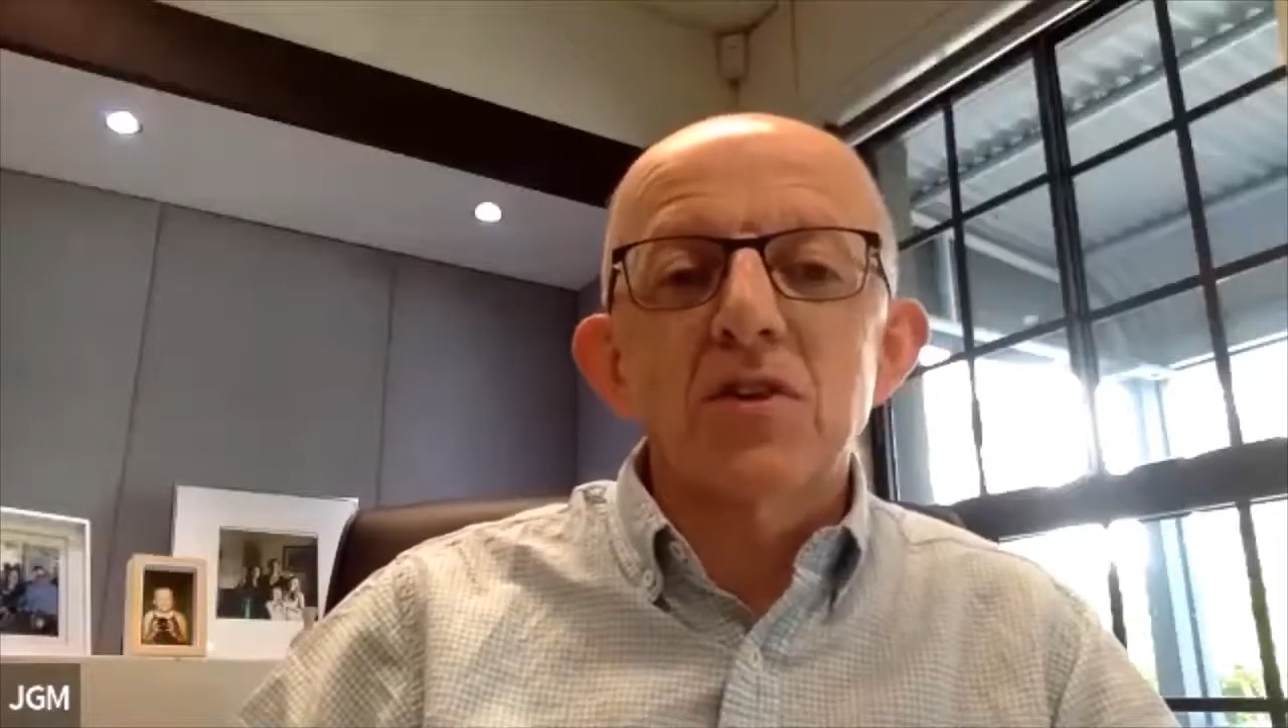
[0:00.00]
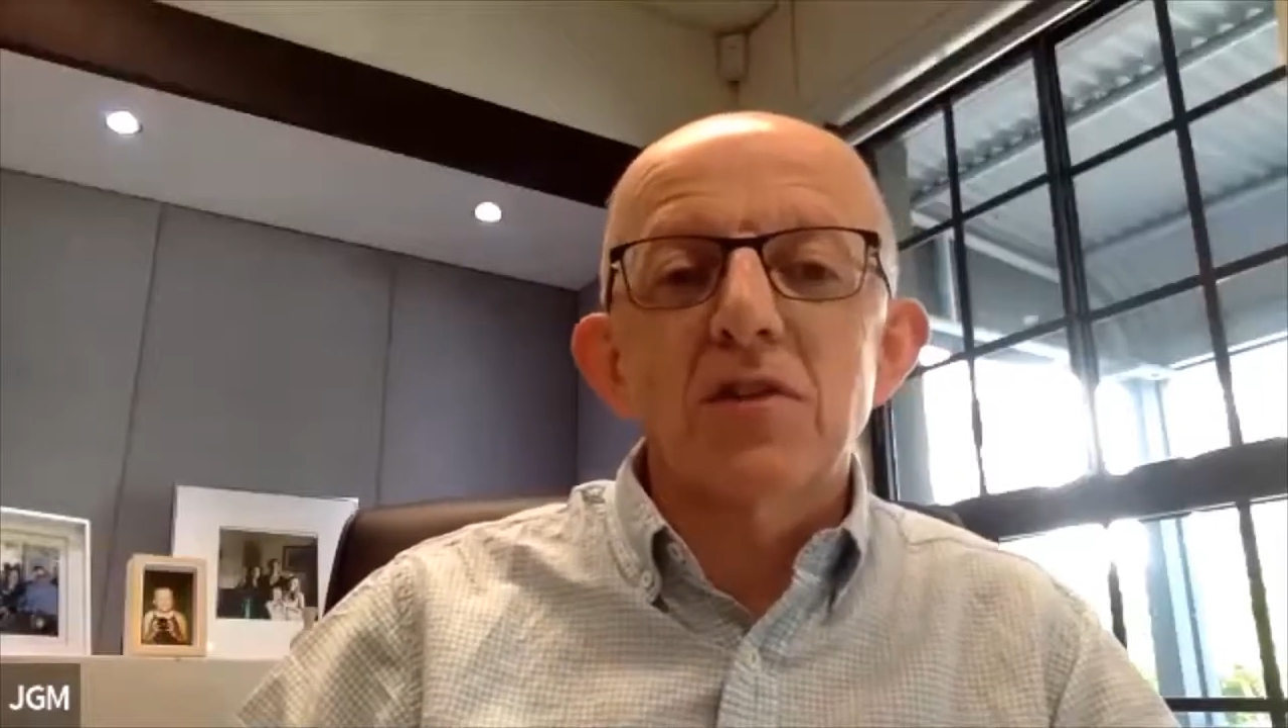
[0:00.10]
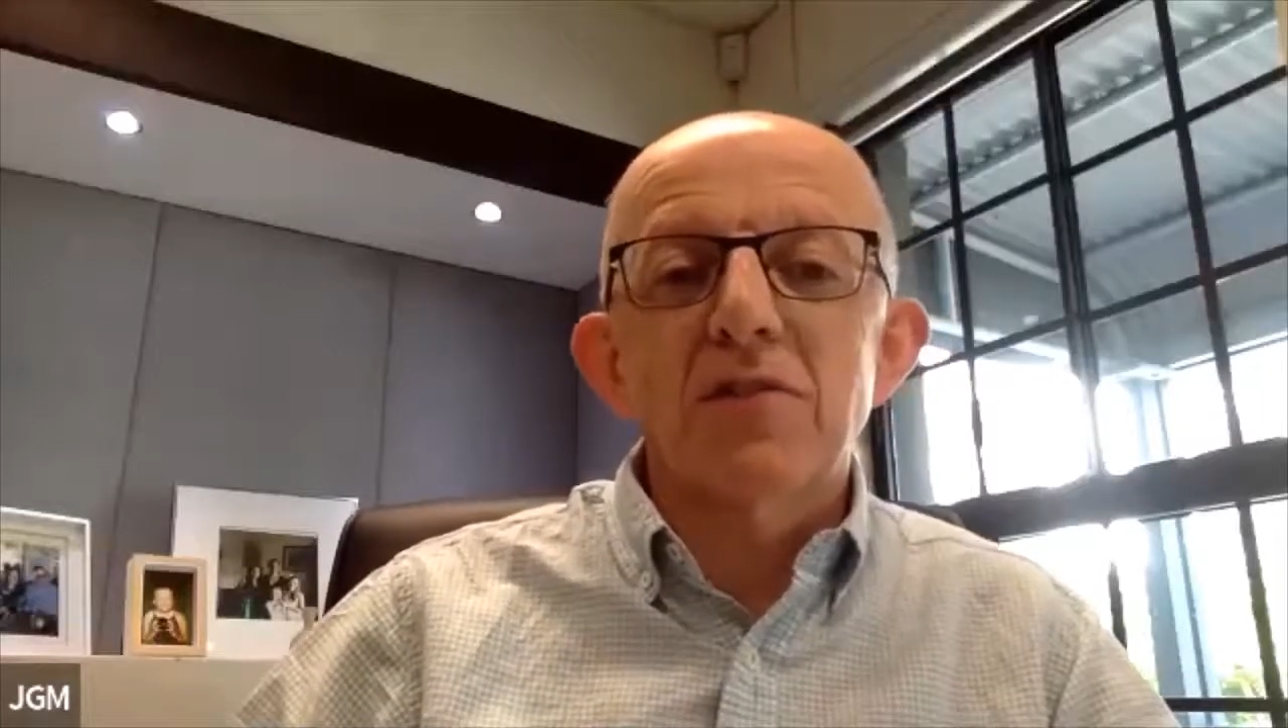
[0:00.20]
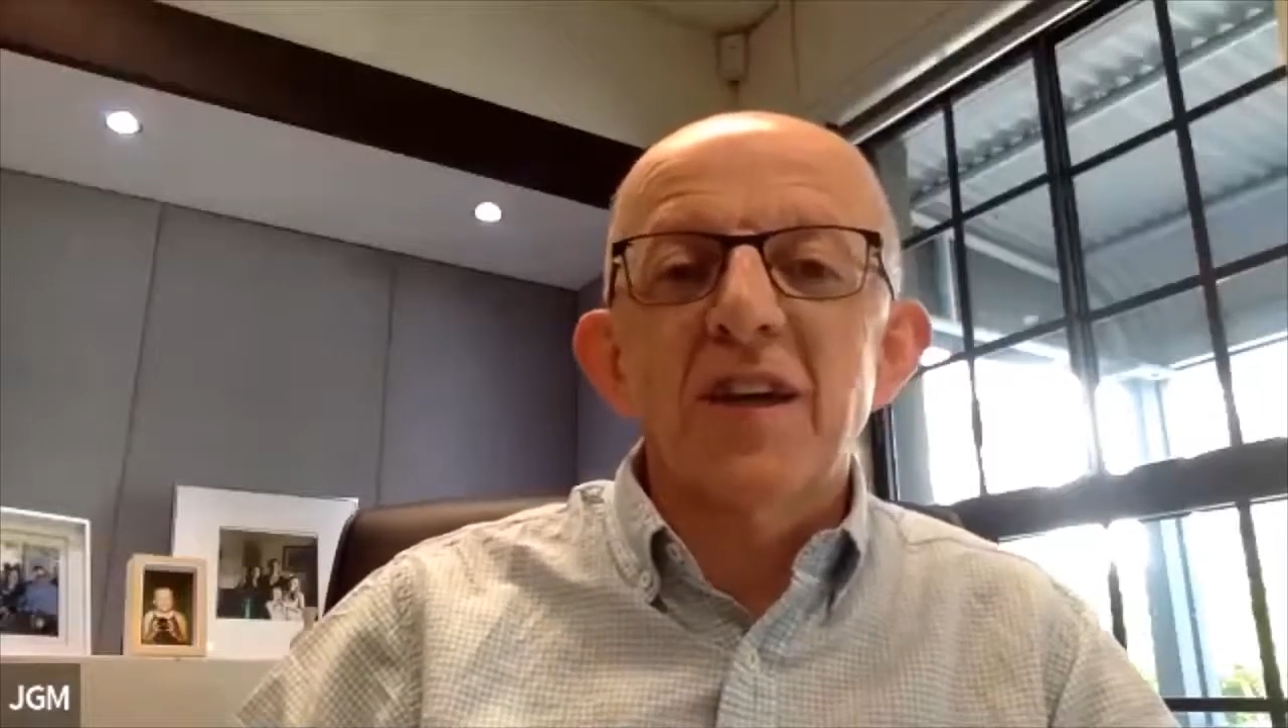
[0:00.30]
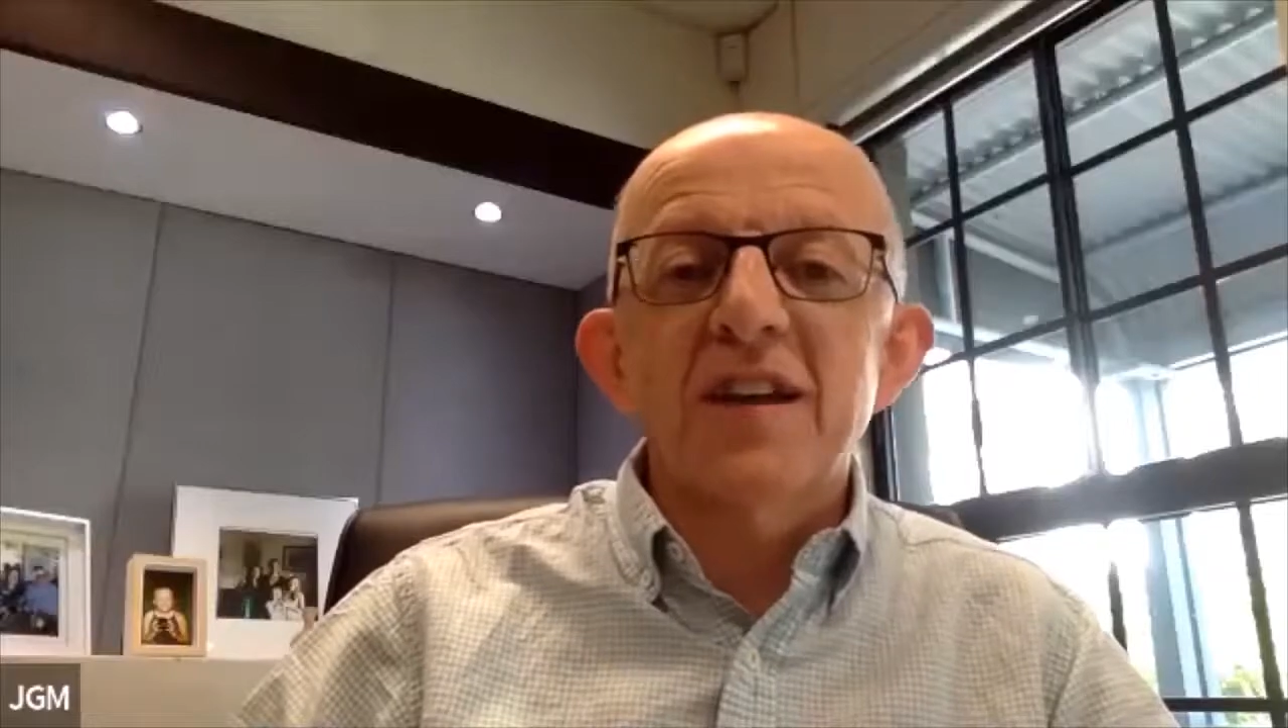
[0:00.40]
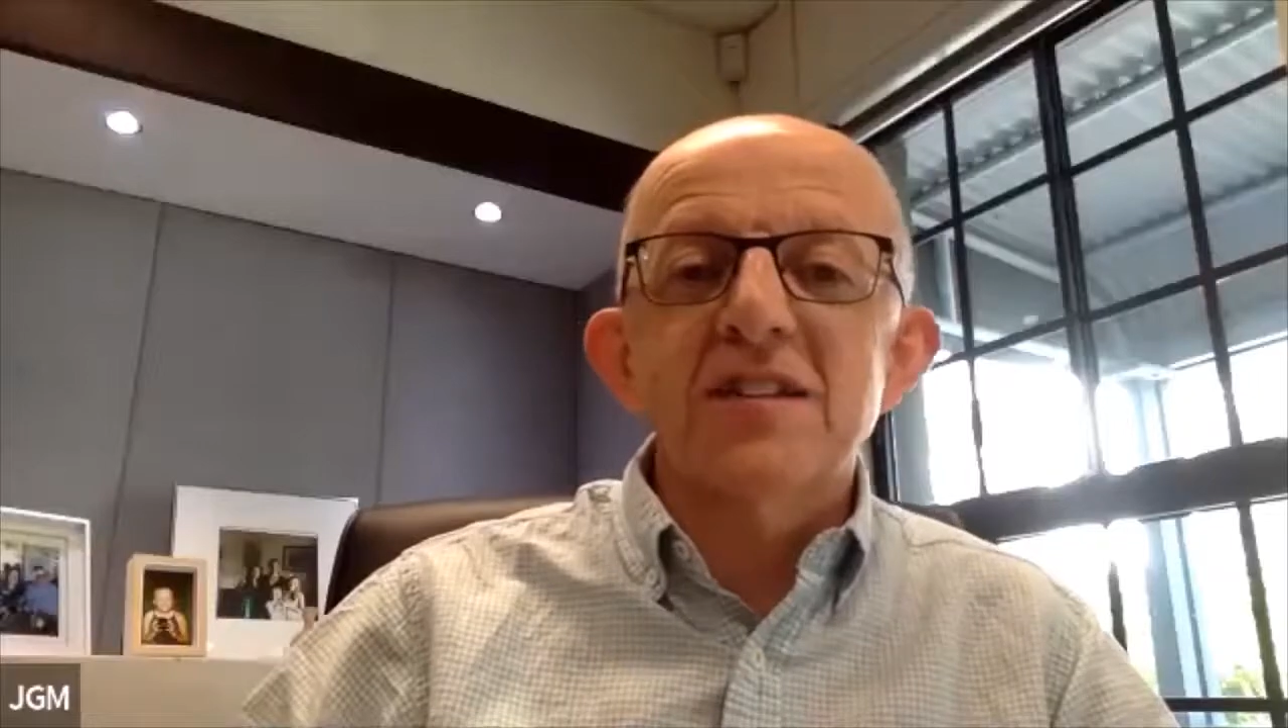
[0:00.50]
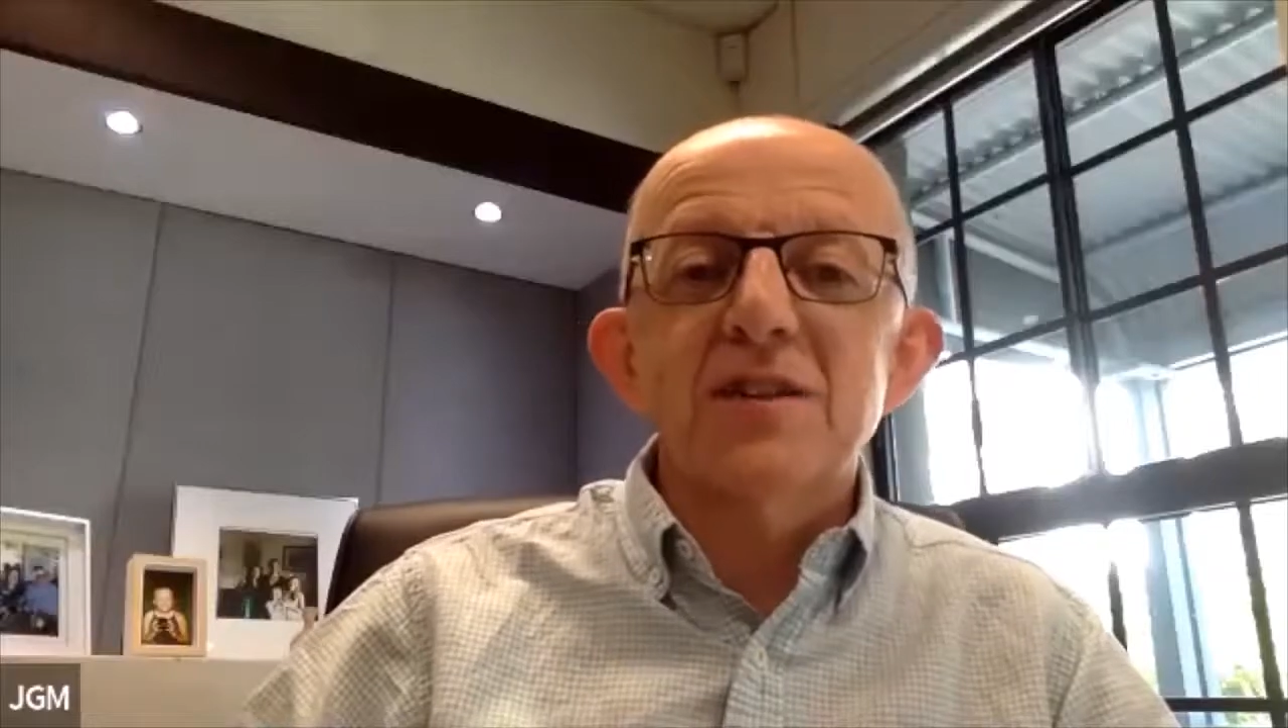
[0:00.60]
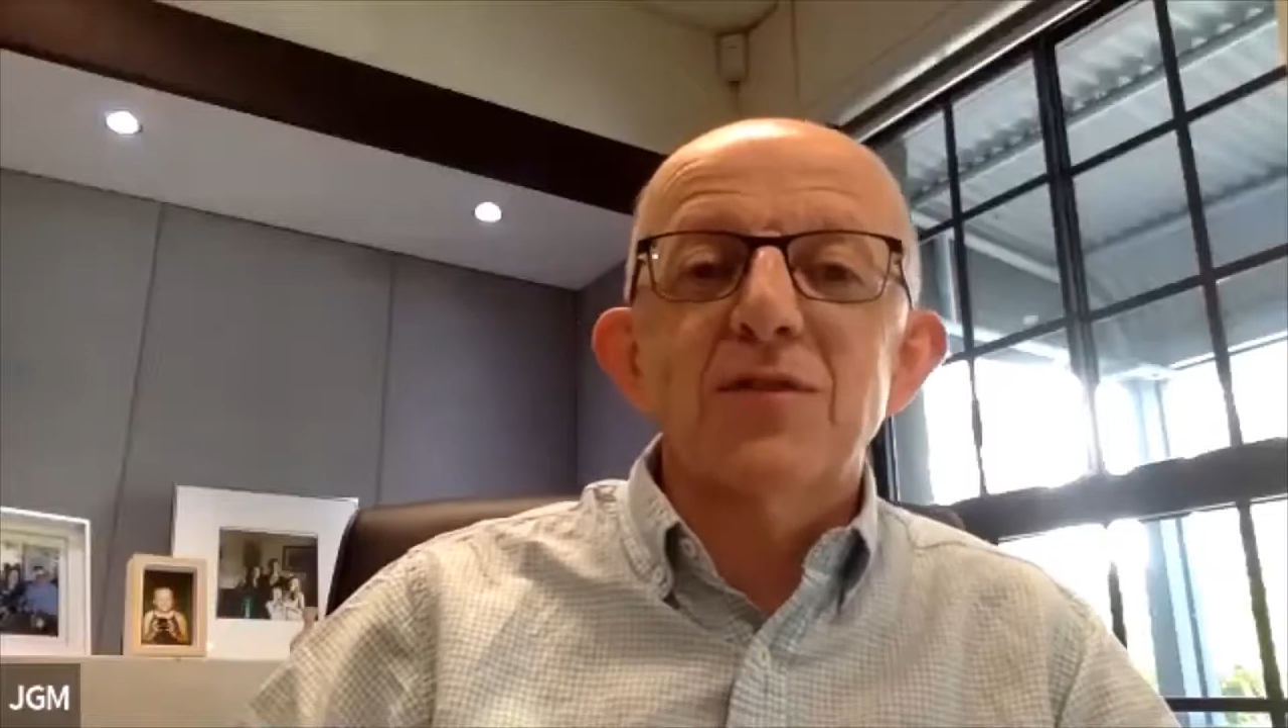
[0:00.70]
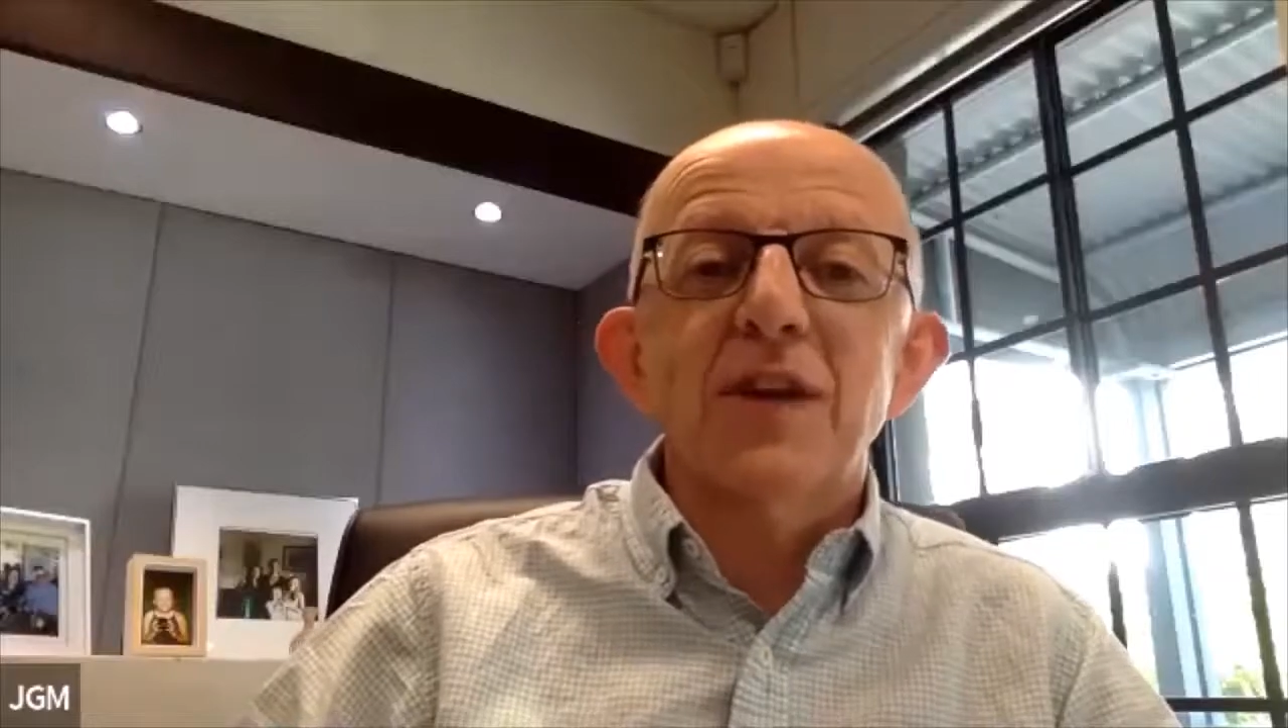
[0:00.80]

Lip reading: so the fence is